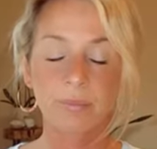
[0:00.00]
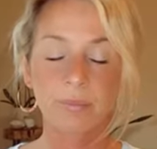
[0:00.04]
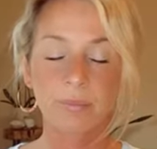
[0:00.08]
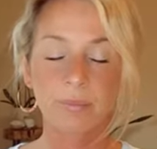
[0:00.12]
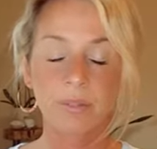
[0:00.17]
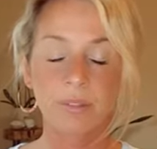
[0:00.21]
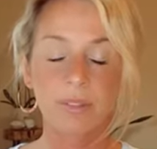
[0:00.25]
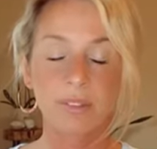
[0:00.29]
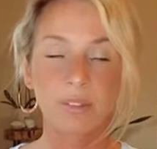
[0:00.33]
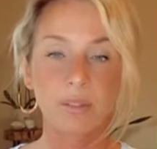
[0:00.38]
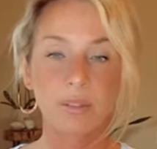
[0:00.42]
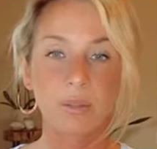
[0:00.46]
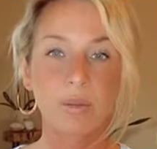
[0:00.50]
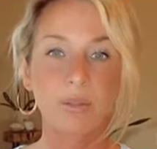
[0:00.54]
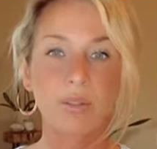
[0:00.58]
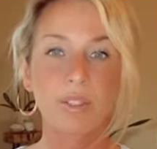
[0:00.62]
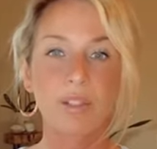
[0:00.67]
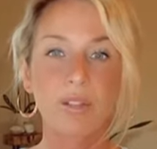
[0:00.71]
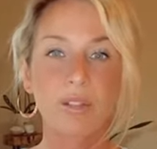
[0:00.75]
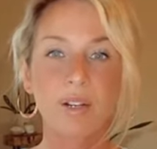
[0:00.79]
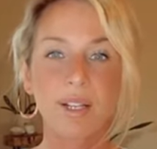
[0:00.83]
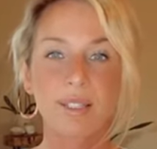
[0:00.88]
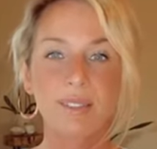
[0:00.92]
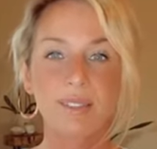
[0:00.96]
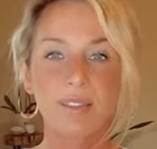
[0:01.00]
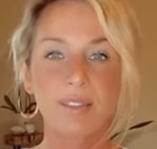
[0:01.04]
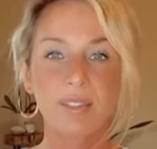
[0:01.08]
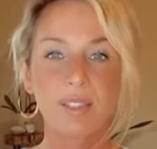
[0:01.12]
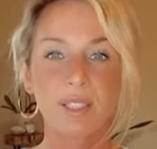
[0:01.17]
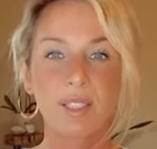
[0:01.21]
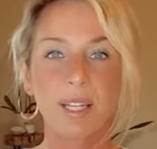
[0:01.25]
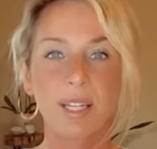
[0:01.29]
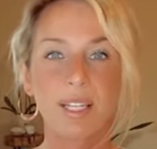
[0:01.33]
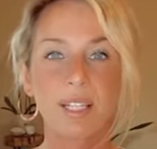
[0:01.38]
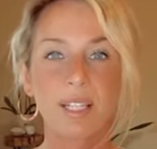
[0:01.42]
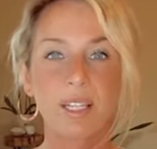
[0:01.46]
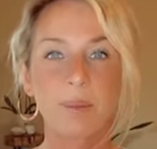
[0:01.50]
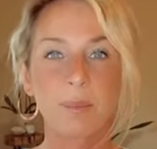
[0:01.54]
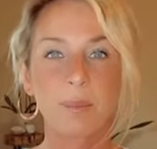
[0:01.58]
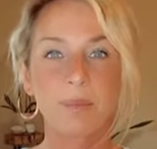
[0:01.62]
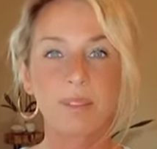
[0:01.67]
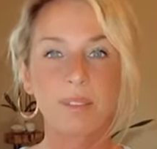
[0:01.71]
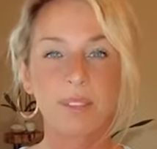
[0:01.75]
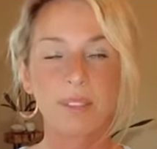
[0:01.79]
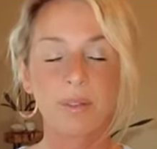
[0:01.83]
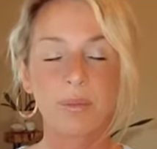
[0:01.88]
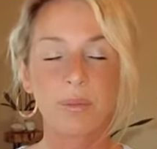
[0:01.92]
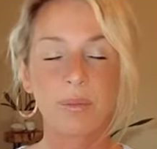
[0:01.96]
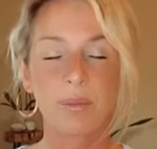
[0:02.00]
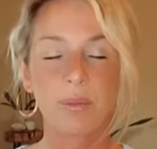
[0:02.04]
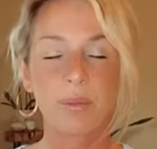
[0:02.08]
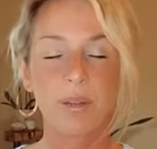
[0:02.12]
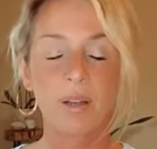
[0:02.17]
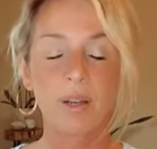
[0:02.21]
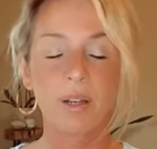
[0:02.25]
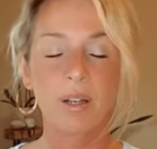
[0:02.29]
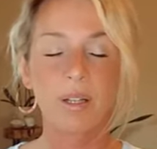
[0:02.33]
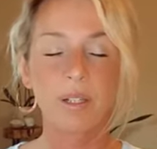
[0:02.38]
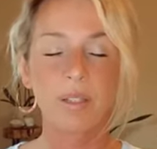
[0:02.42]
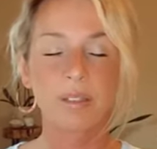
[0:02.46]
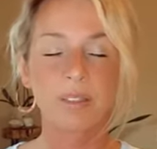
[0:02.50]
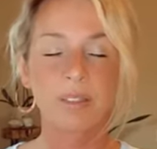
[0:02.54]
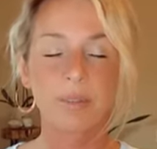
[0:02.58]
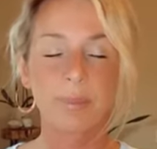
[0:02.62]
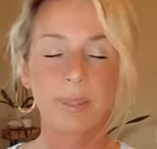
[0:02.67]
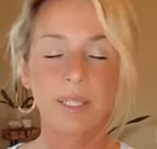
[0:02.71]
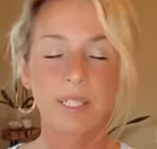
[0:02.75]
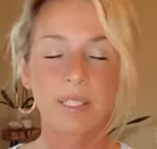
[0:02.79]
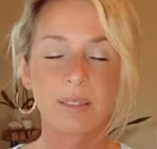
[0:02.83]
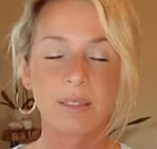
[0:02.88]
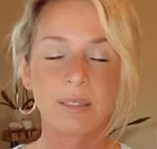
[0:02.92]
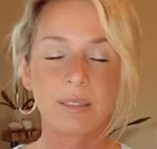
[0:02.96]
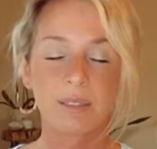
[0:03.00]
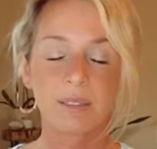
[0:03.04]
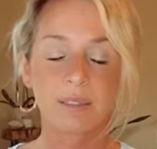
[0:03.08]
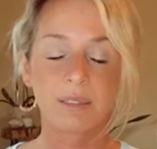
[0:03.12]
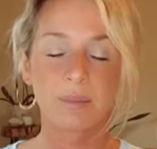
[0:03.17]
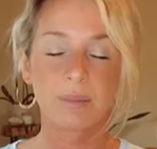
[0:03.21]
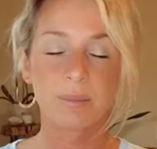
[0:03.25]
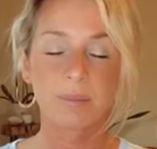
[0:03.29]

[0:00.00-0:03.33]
This golden Christed light comes in through the heart space.